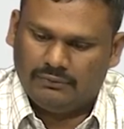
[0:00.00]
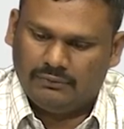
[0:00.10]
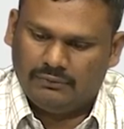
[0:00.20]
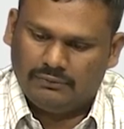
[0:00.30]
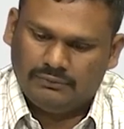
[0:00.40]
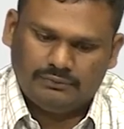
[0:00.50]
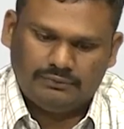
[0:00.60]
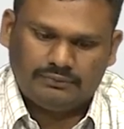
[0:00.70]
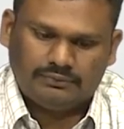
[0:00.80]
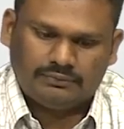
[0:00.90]

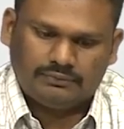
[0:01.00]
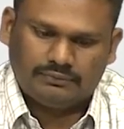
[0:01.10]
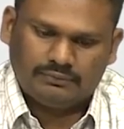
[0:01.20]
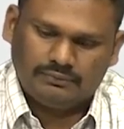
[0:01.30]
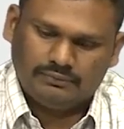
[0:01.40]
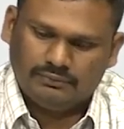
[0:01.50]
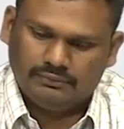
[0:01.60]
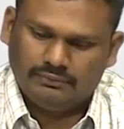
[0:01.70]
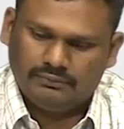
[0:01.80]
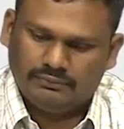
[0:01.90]

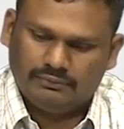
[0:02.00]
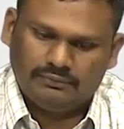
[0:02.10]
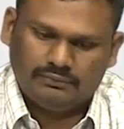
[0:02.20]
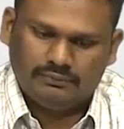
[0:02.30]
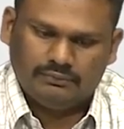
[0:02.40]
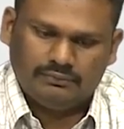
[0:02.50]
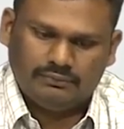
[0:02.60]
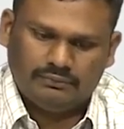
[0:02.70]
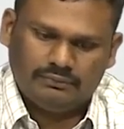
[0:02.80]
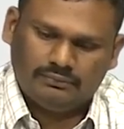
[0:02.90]

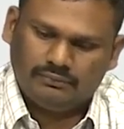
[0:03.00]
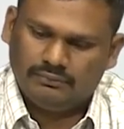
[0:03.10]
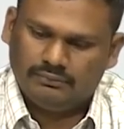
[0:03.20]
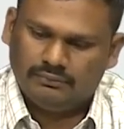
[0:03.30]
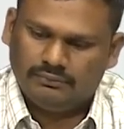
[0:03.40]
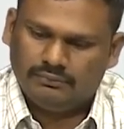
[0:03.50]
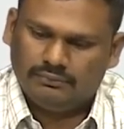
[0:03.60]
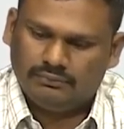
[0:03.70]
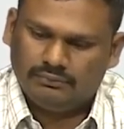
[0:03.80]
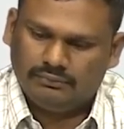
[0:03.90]

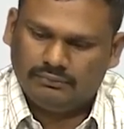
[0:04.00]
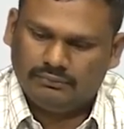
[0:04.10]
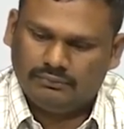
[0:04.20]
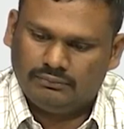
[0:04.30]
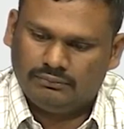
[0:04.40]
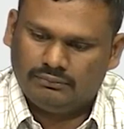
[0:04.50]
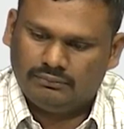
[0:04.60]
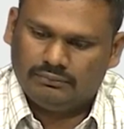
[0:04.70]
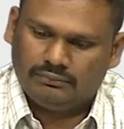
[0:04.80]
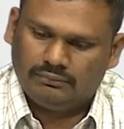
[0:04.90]
[no speech]